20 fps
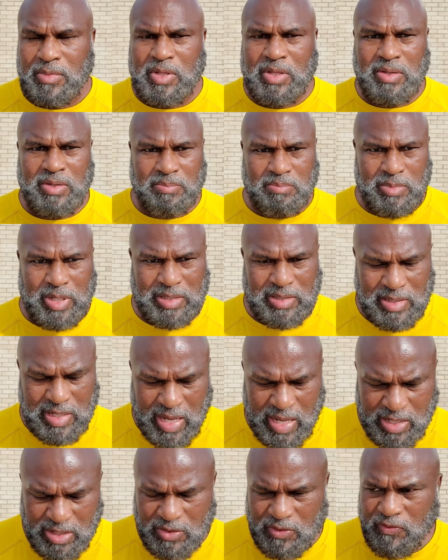the, my
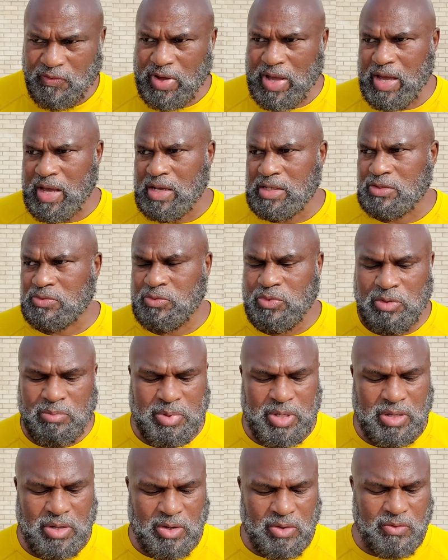Daniel fast will
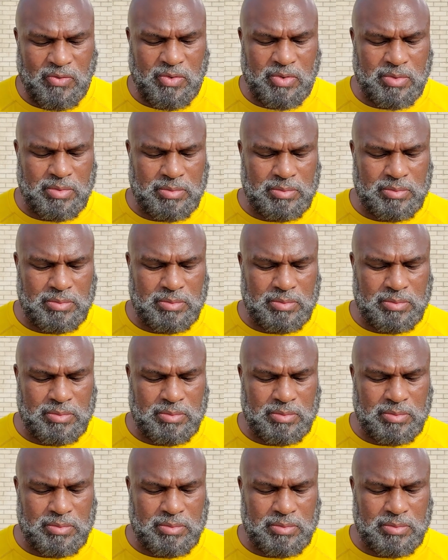be over.